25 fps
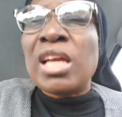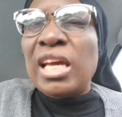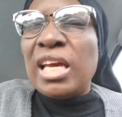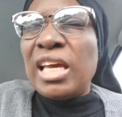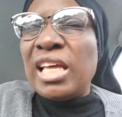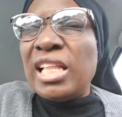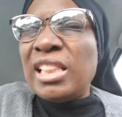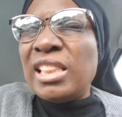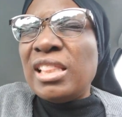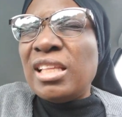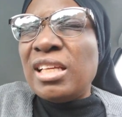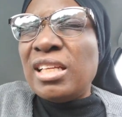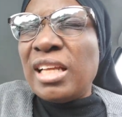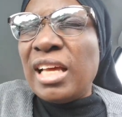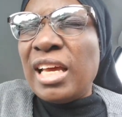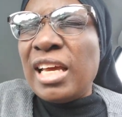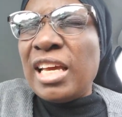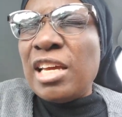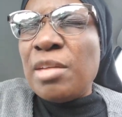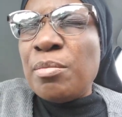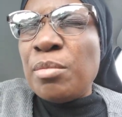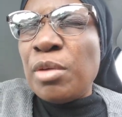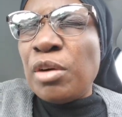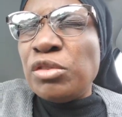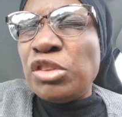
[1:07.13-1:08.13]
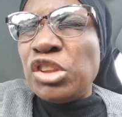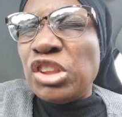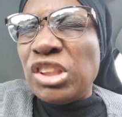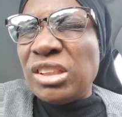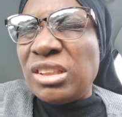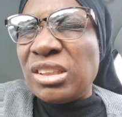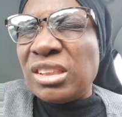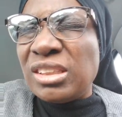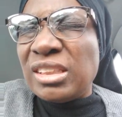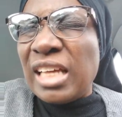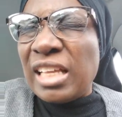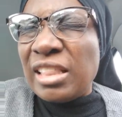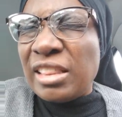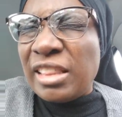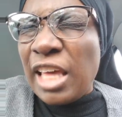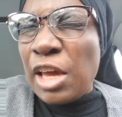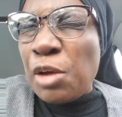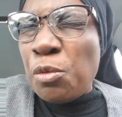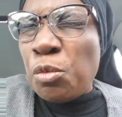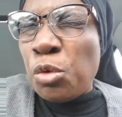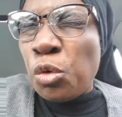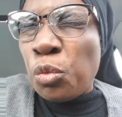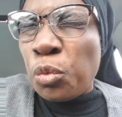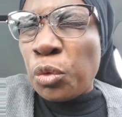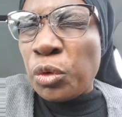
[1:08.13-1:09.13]
In the name of Jesus, that
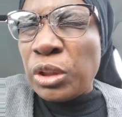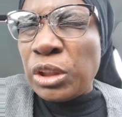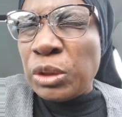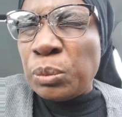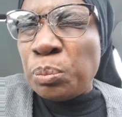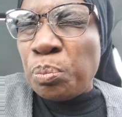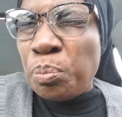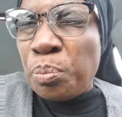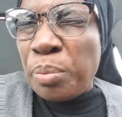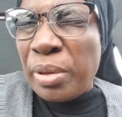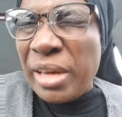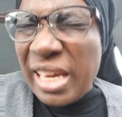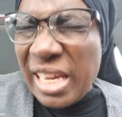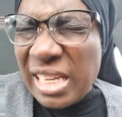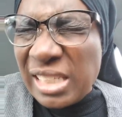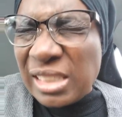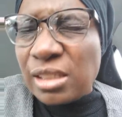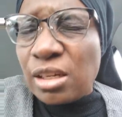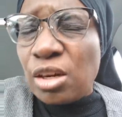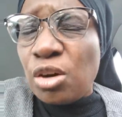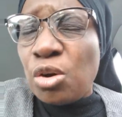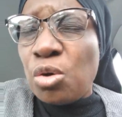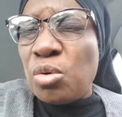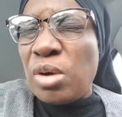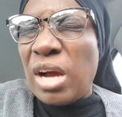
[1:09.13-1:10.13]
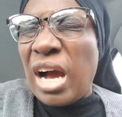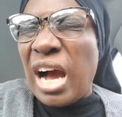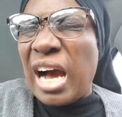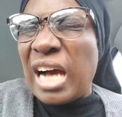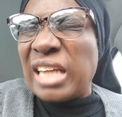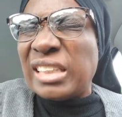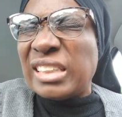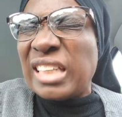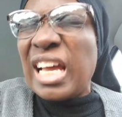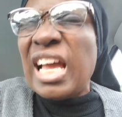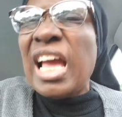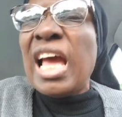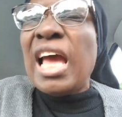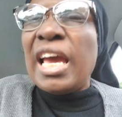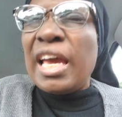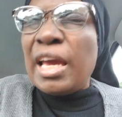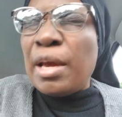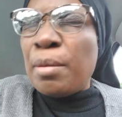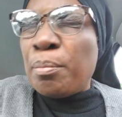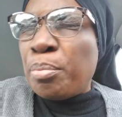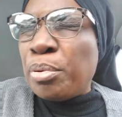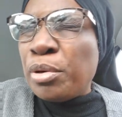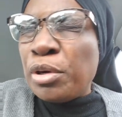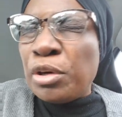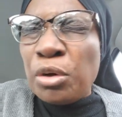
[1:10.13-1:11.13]
they will repent, O oh God,
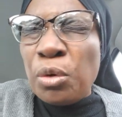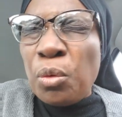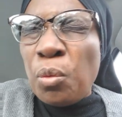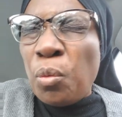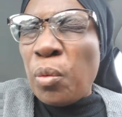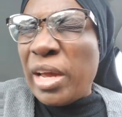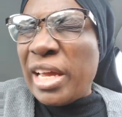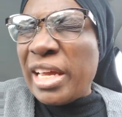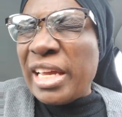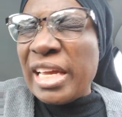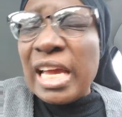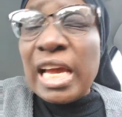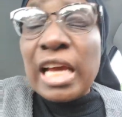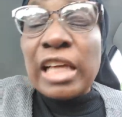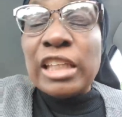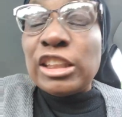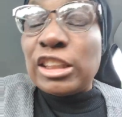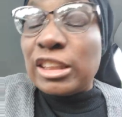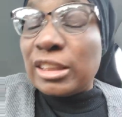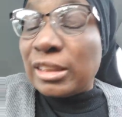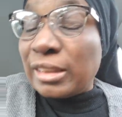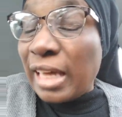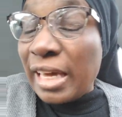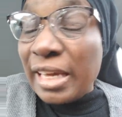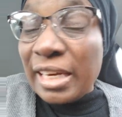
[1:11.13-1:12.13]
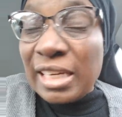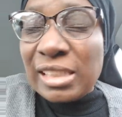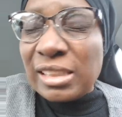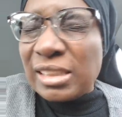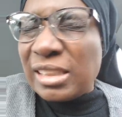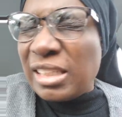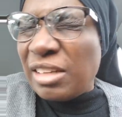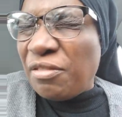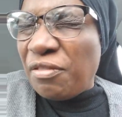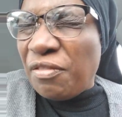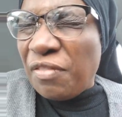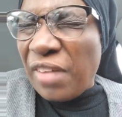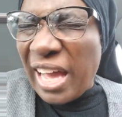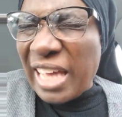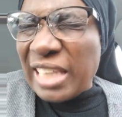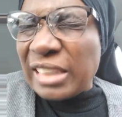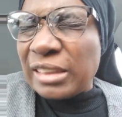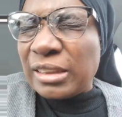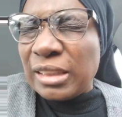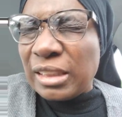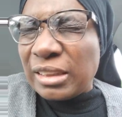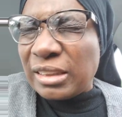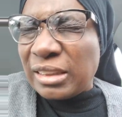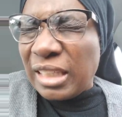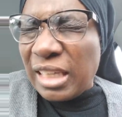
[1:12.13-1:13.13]
and put away Satan's
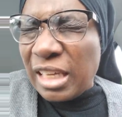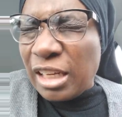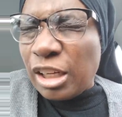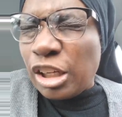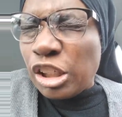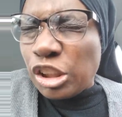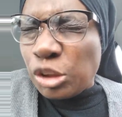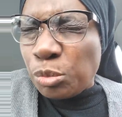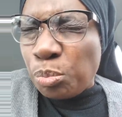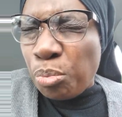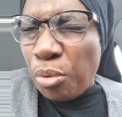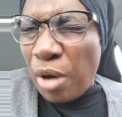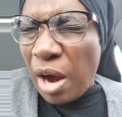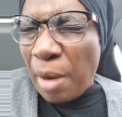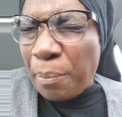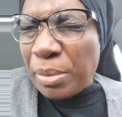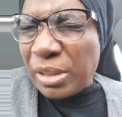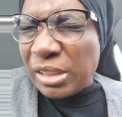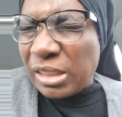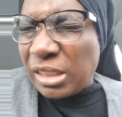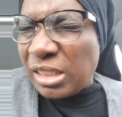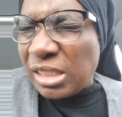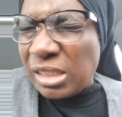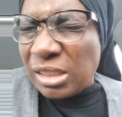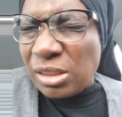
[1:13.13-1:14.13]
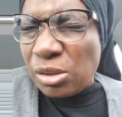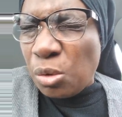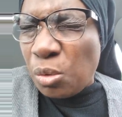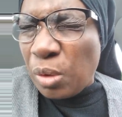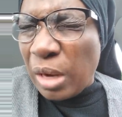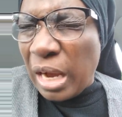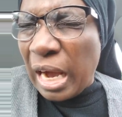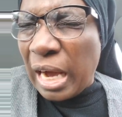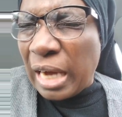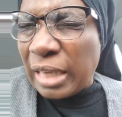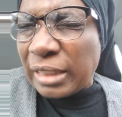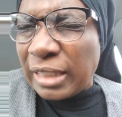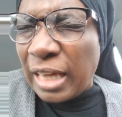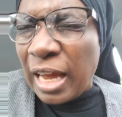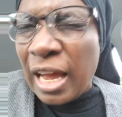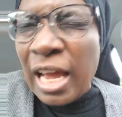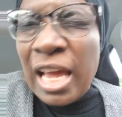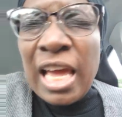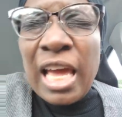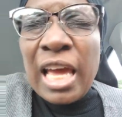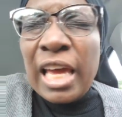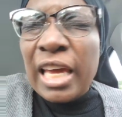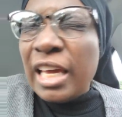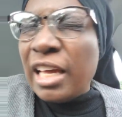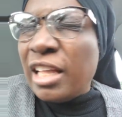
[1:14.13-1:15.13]
devices in his properties, O oh God,
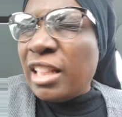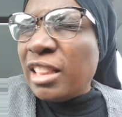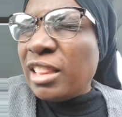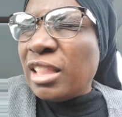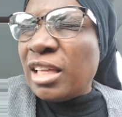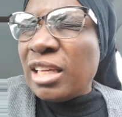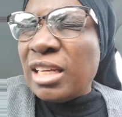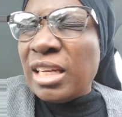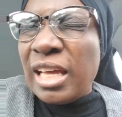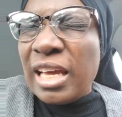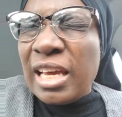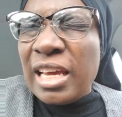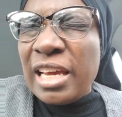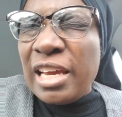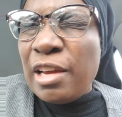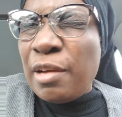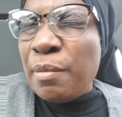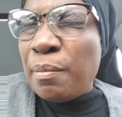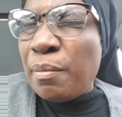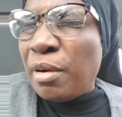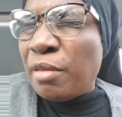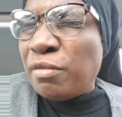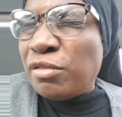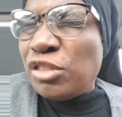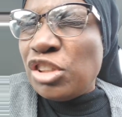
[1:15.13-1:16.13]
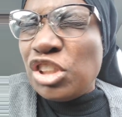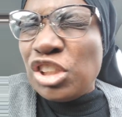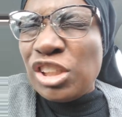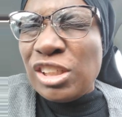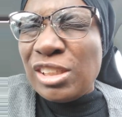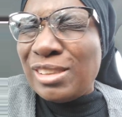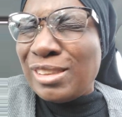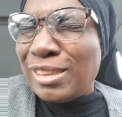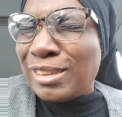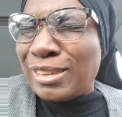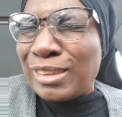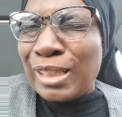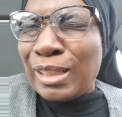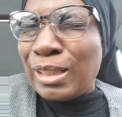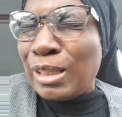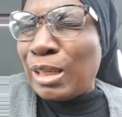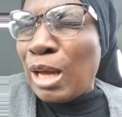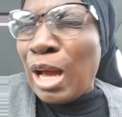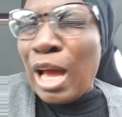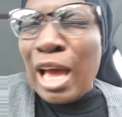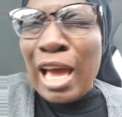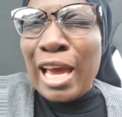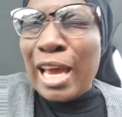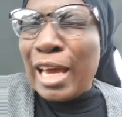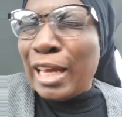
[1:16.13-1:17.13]
in the name of Jesus, and,
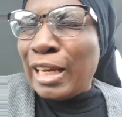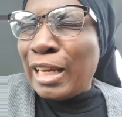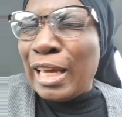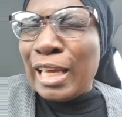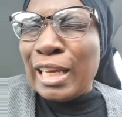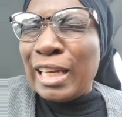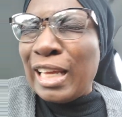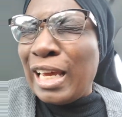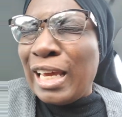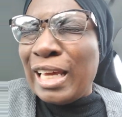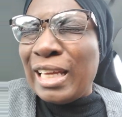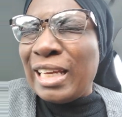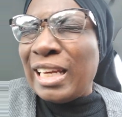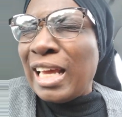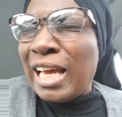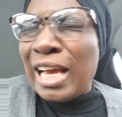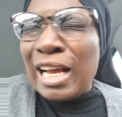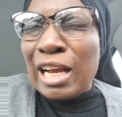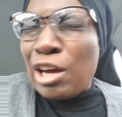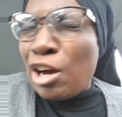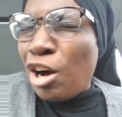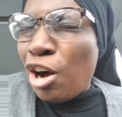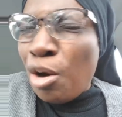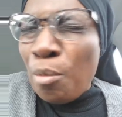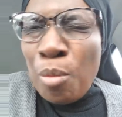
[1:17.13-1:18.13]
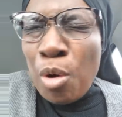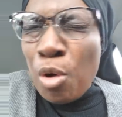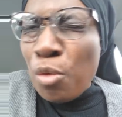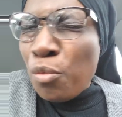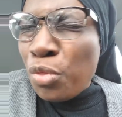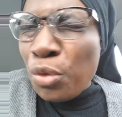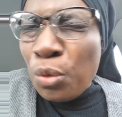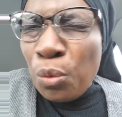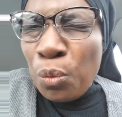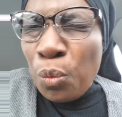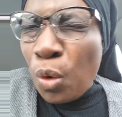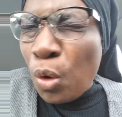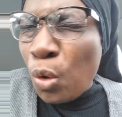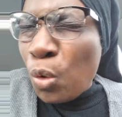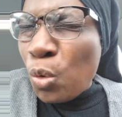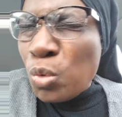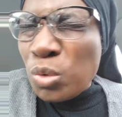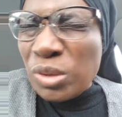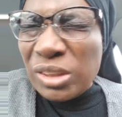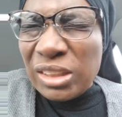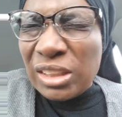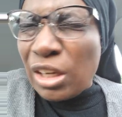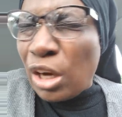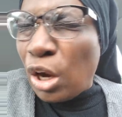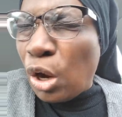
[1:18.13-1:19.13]
and, and, and come on the
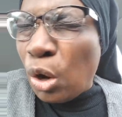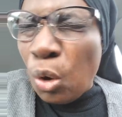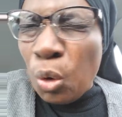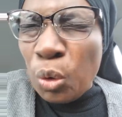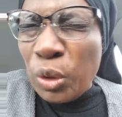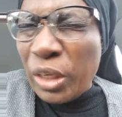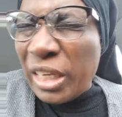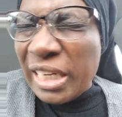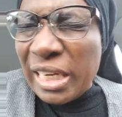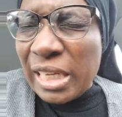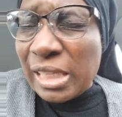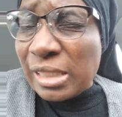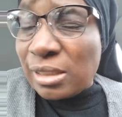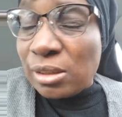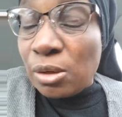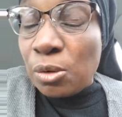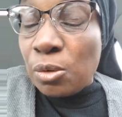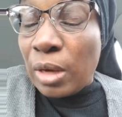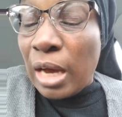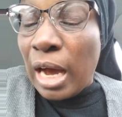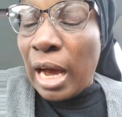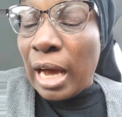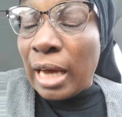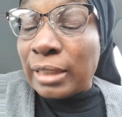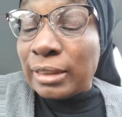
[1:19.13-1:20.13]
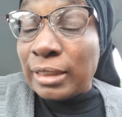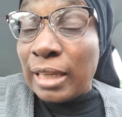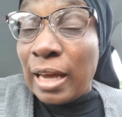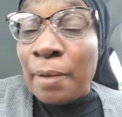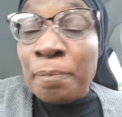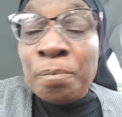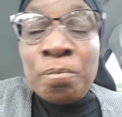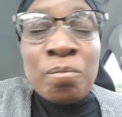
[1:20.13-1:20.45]
road to holiness, O oh God,